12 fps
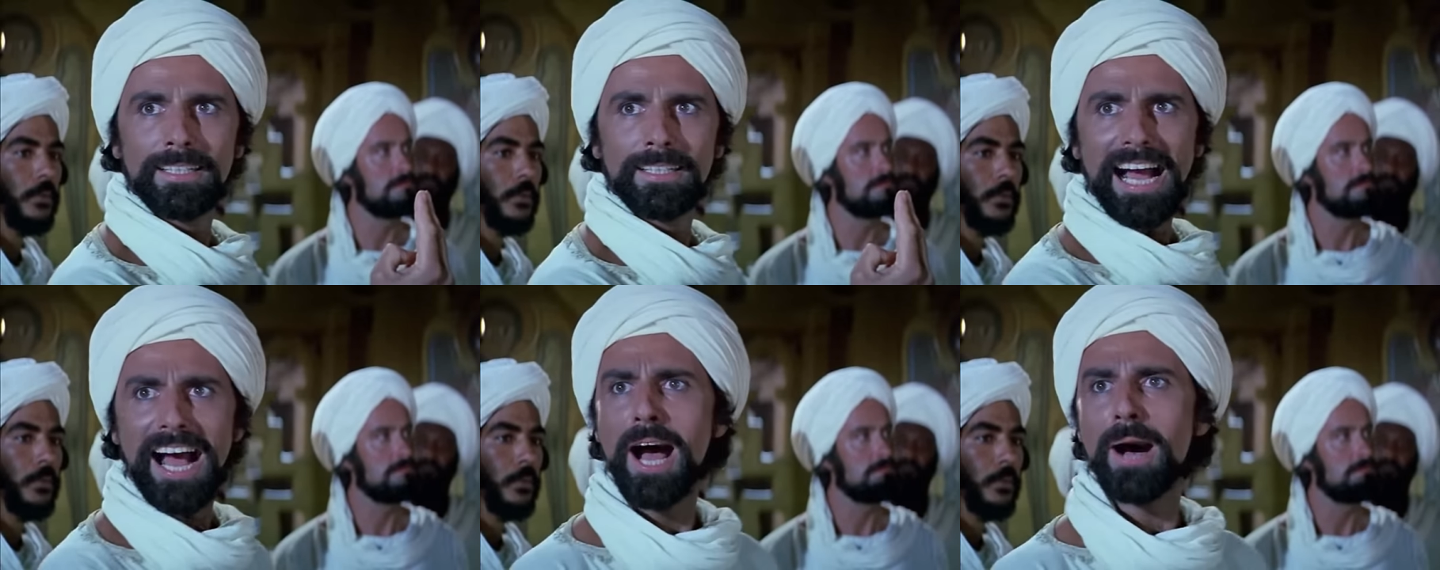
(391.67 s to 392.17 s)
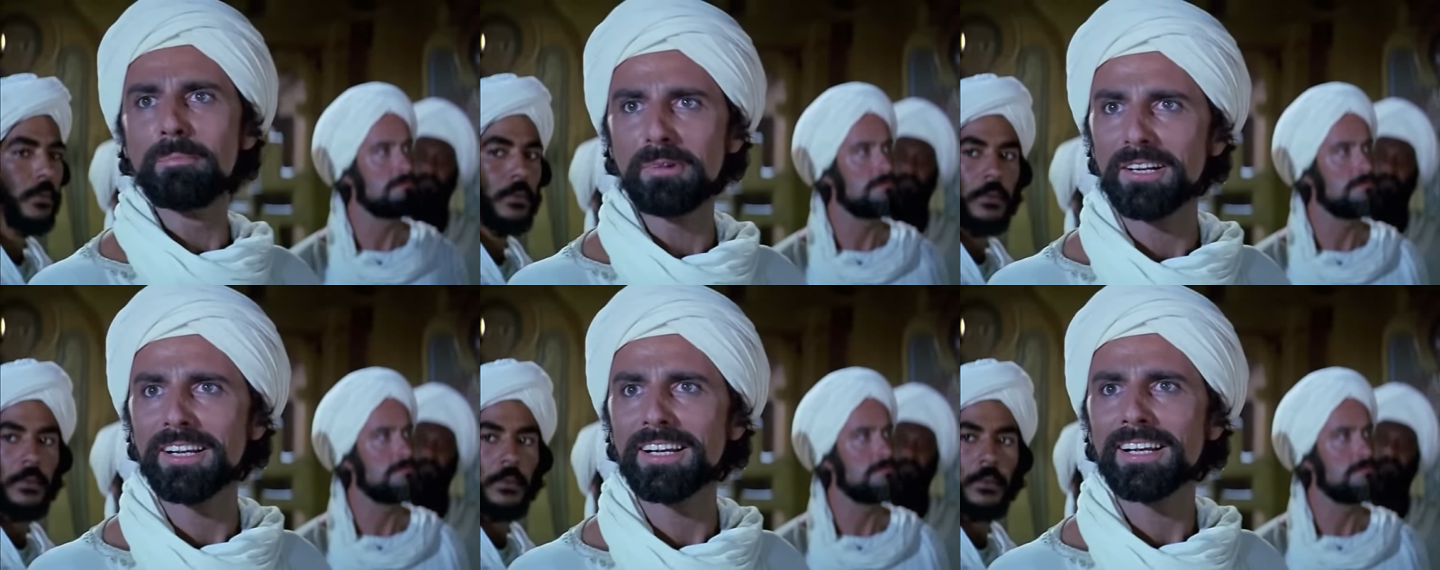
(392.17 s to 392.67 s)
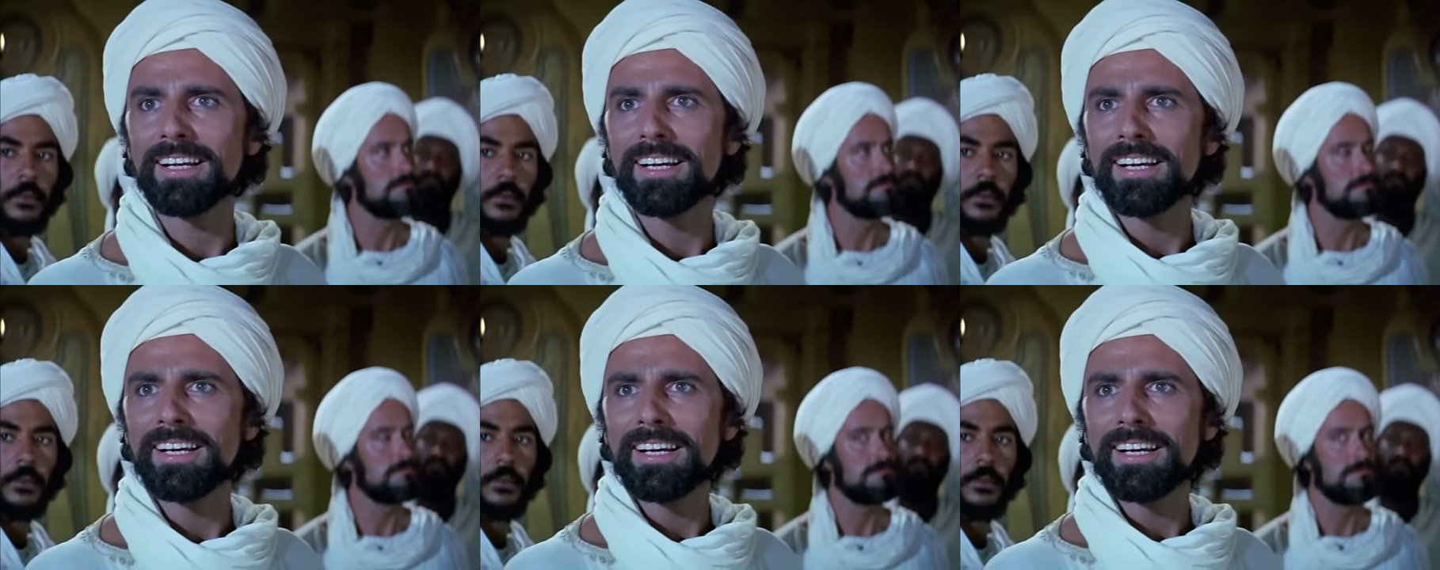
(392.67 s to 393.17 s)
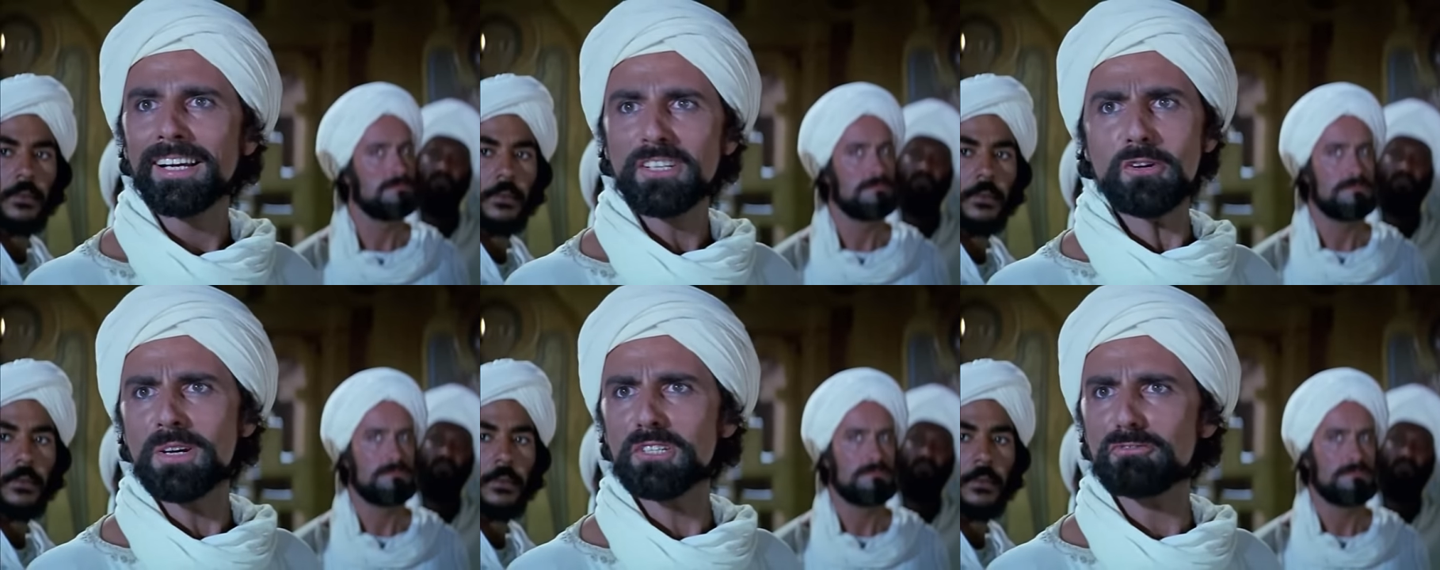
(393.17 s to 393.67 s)
Speaker 1: Amr, you
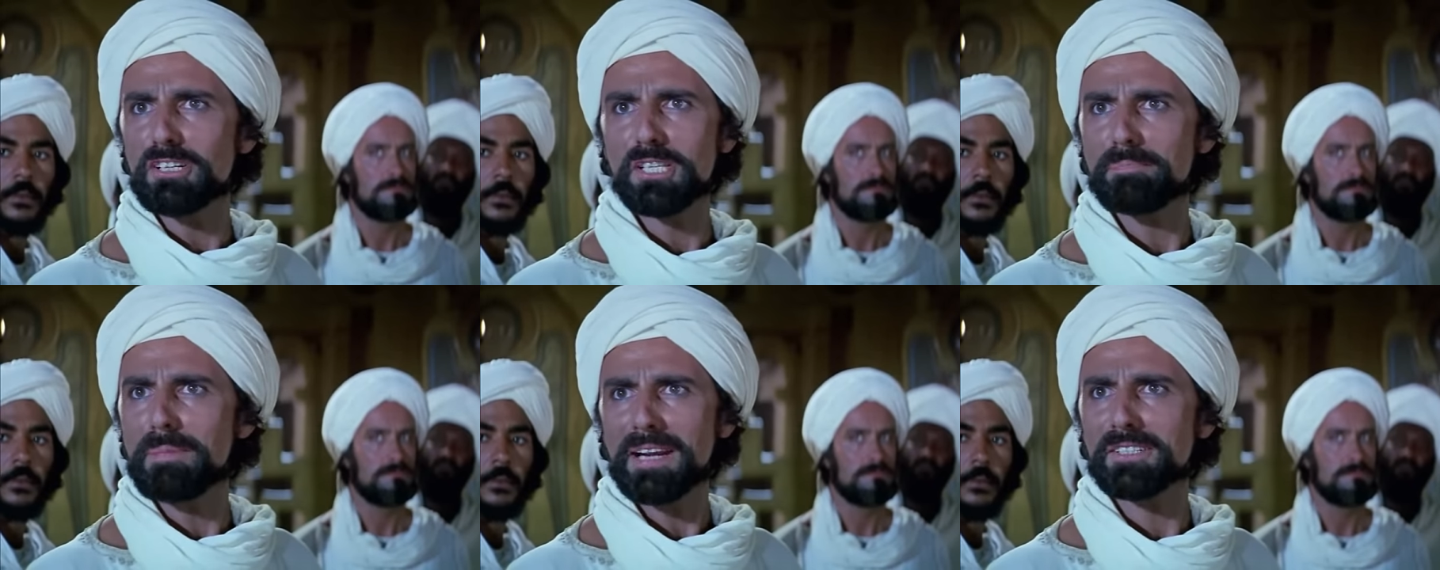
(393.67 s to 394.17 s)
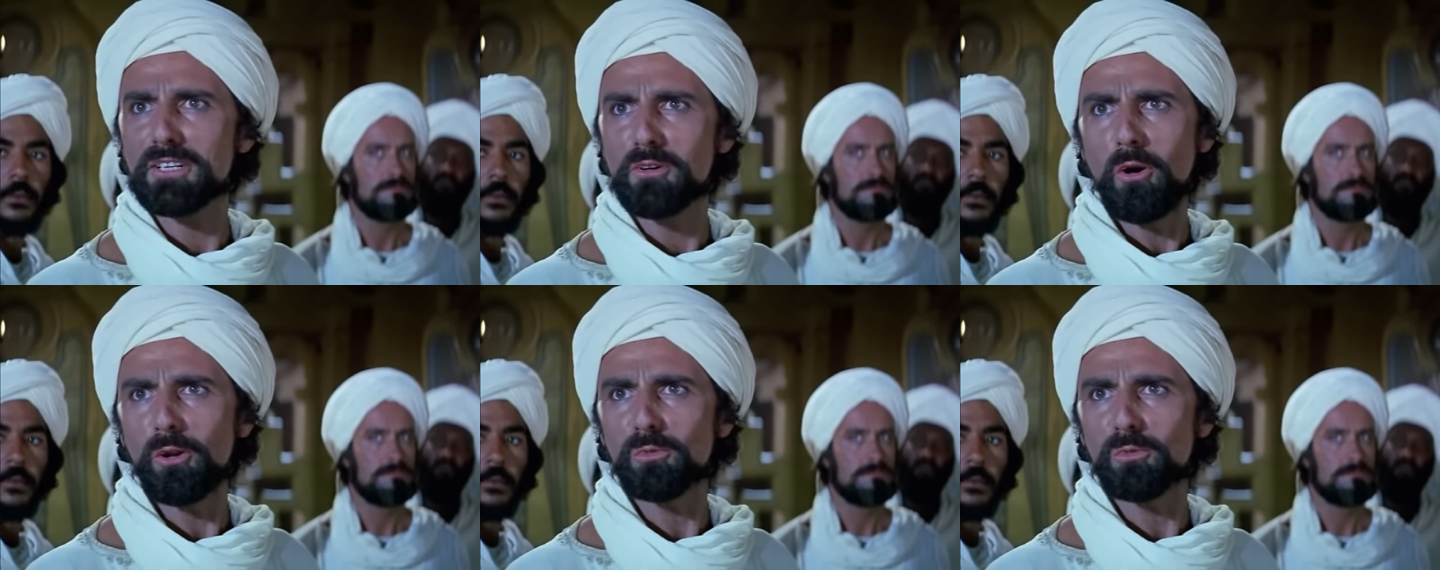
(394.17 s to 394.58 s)
must respect in all